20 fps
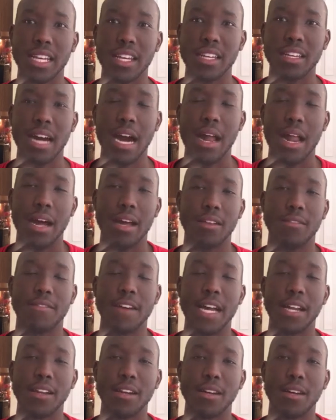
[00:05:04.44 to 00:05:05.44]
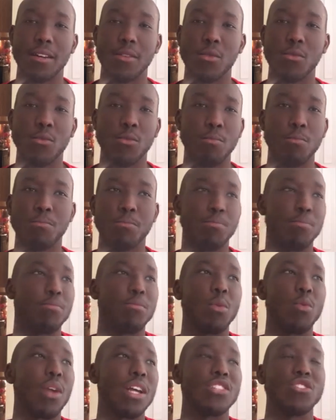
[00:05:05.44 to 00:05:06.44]
like how to find a
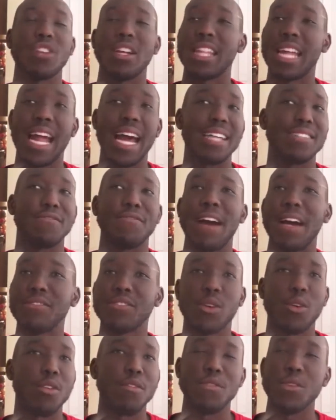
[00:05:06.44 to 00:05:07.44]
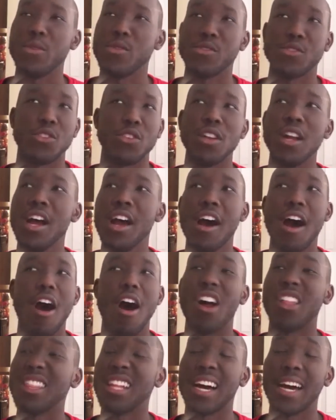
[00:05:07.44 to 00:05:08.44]
restaurant that has 5-star reviews or
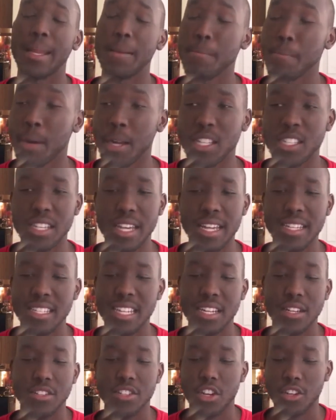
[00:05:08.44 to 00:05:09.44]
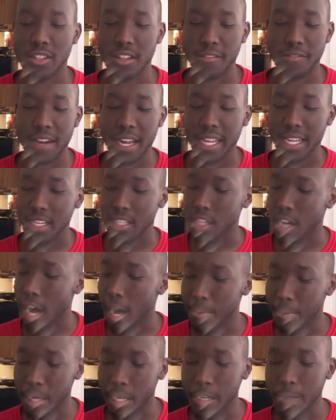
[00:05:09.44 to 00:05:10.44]
online, but it's necessarily finding a
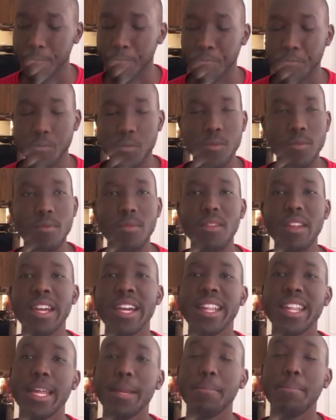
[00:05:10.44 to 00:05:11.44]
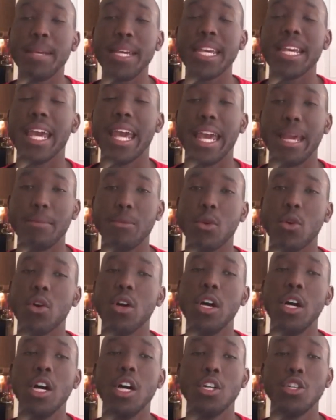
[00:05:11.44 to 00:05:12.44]
topic and then being
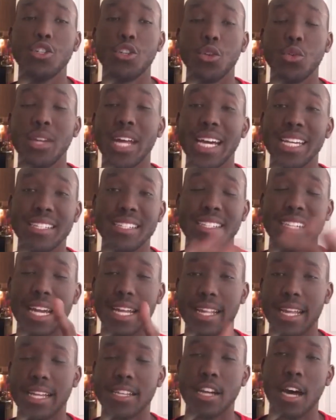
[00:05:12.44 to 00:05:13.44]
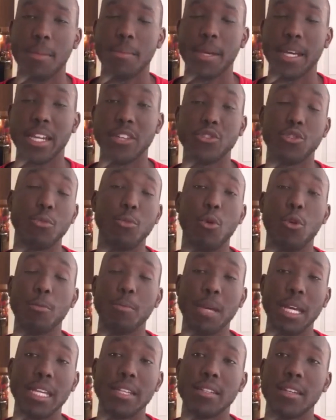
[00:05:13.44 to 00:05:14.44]
able to dissect that topic into
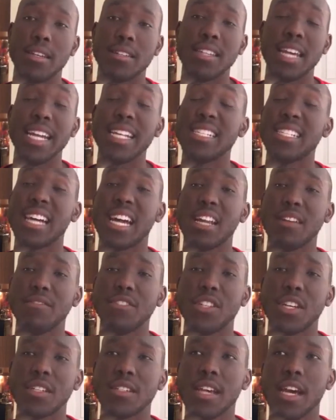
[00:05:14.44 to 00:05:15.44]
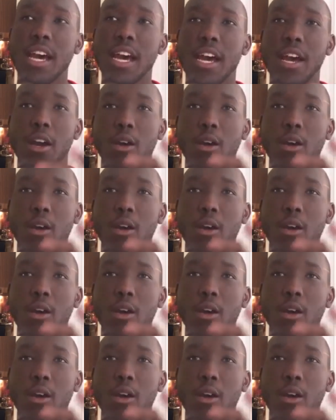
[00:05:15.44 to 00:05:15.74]
more pieces instead of just